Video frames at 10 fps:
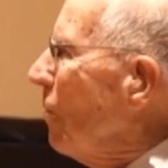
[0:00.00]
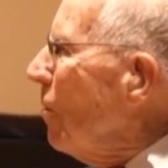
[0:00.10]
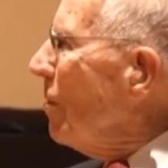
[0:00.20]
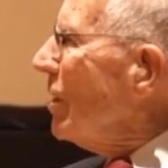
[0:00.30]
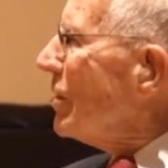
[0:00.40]

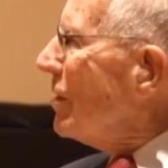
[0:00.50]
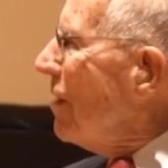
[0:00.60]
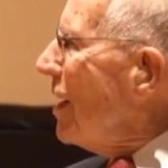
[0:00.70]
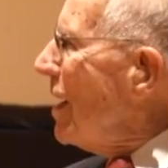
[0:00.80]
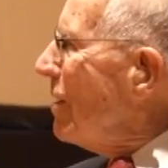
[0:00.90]
Want me to
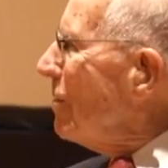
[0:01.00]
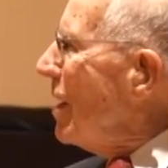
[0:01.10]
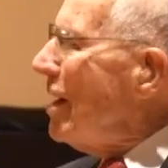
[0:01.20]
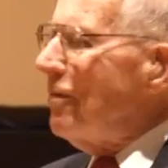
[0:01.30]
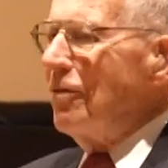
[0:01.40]
start out on
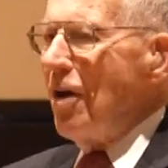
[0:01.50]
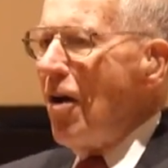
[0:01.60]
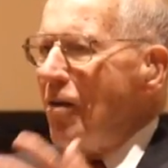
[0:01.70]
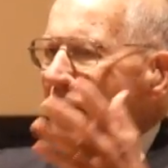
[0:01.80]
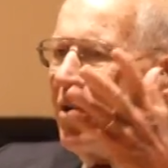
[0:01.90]
that?
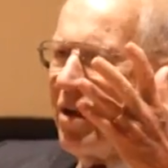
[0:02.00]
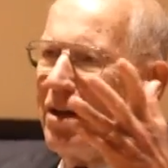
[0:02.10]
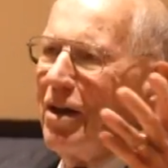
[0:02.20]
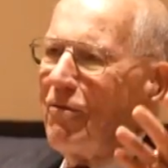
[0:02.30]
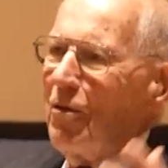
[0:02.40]
Y'all have heard
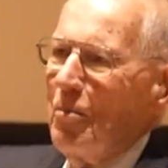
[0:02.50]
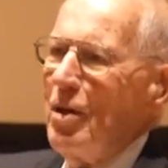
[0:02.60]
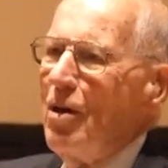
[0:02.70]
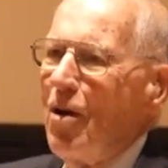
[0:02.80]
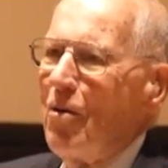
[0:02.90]
enough from
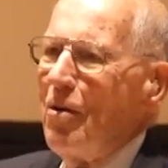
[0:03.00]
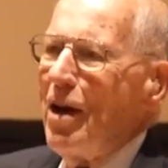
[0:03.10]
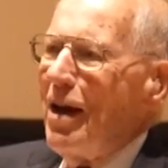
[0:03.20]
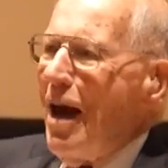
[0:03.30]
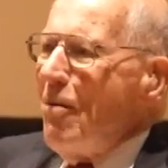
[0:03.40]
me
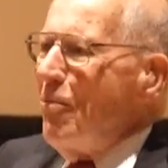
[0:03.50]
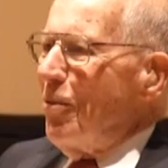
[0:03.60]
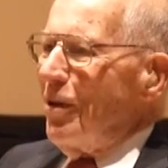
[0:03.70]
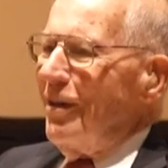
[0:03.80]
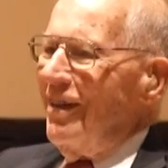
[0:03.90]
already. I
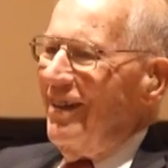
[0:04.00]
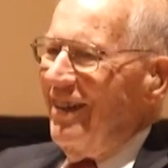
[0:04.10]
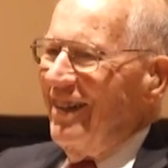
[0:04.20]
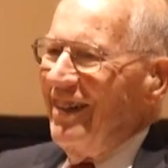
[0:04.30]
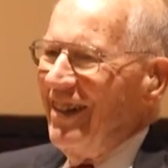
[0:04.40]

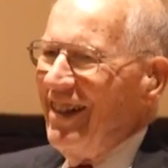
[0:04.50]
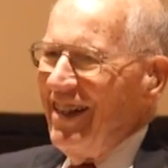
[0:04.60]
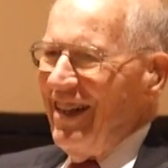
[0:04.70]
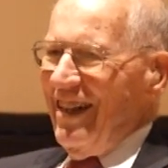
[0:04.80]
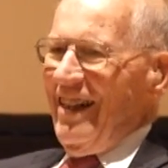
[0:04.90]
want
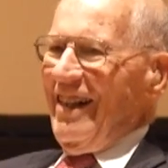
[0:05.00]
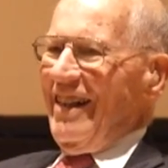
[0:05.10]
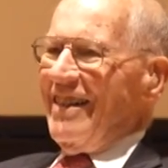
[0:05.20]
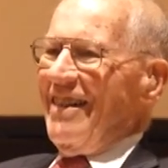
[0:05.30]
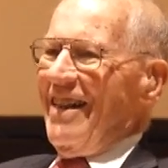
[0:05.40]

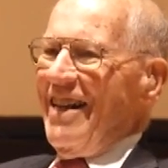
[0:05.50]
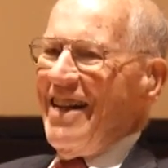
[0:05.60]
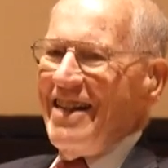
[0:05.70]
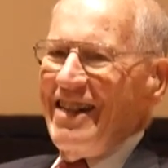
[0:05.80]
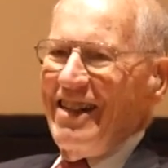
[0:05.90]
listen to
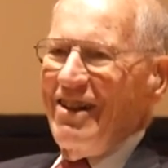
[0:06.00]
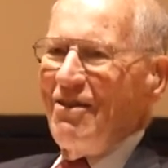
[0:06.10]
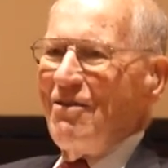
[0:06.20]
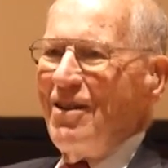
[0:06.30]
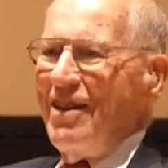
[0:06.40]
Andy and
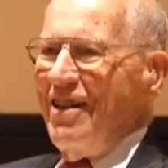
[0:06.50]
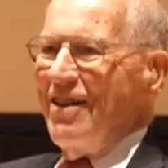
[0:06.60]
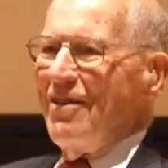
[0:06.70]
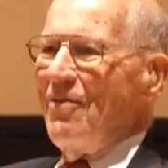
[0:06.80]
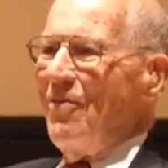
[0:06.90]
Lloyd here.